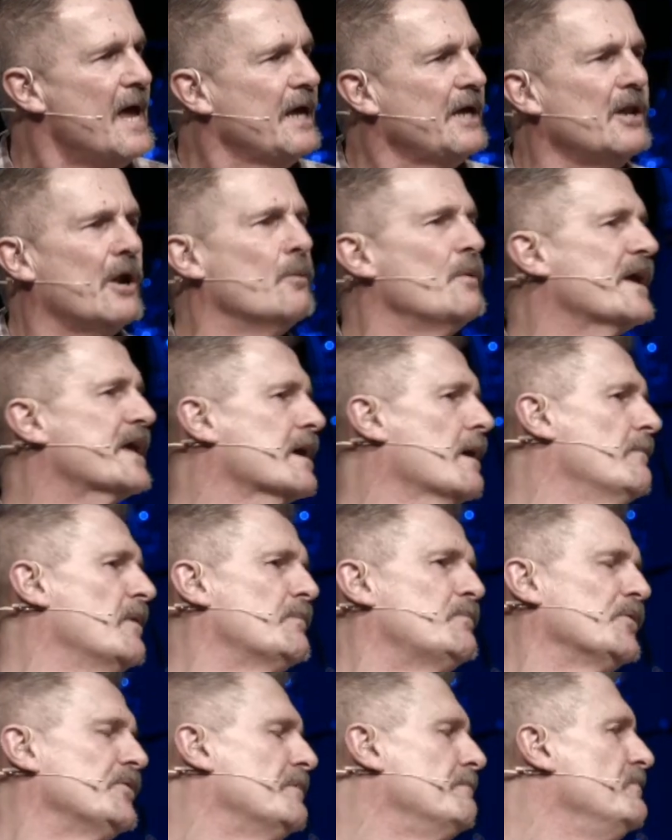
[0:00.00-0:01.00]
You know, we come
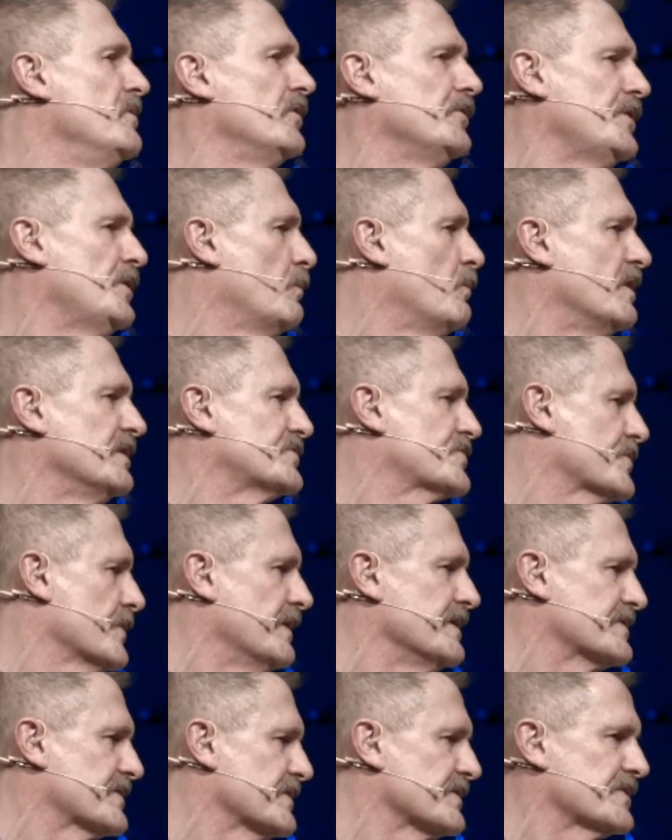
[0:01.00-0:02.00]
up with a million and one
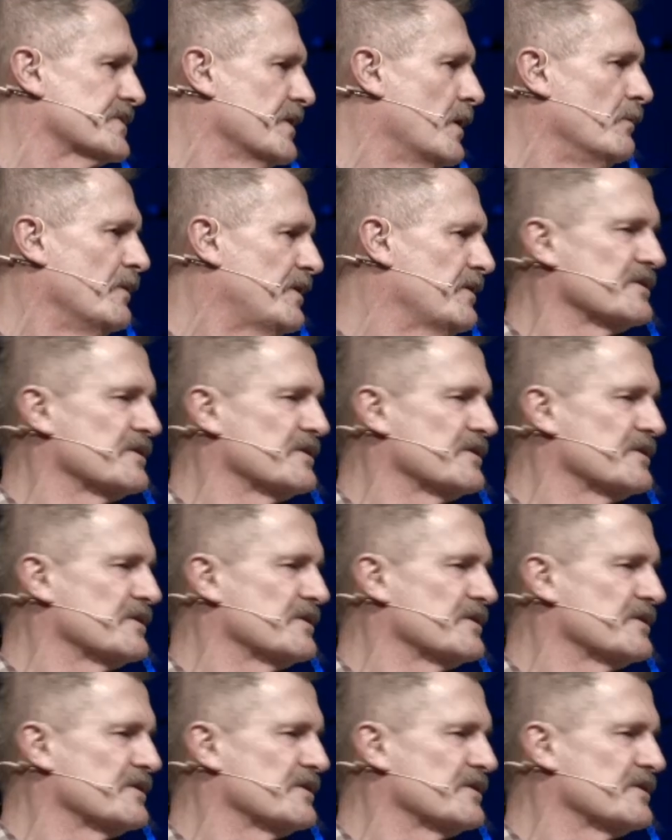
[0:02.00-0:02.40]
choices, don't we?